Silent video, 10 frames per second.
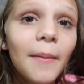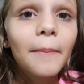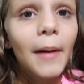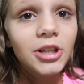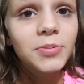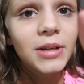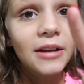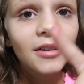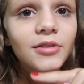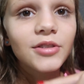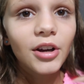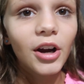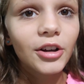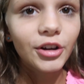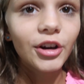Mashed potatoes are
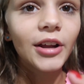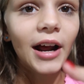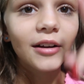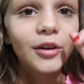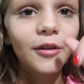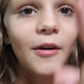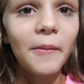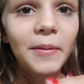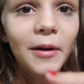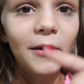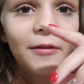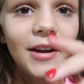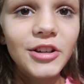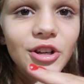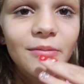good. I don't know if I'm going to be able to
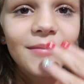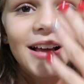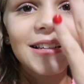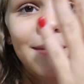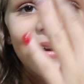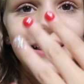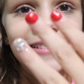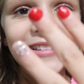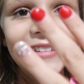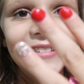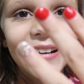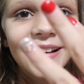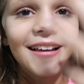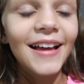finish them. I did my nails yesterday.